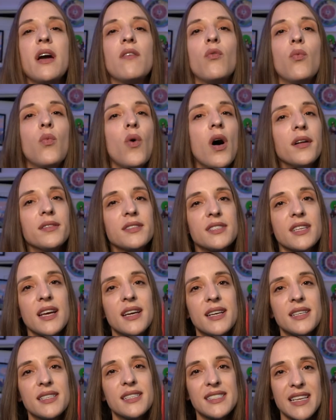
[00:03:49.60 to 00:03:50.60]
have Walt
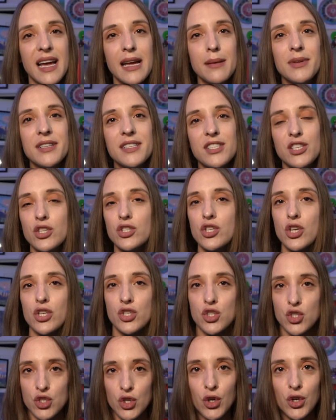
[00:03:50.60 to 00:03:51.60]
Simonson's
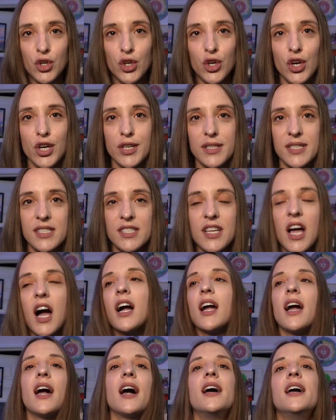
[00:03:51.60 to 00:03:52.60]
Surtur
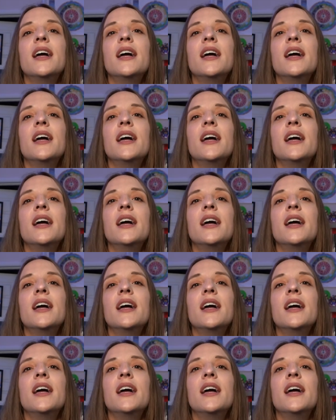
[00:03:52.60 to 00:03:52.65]
saga.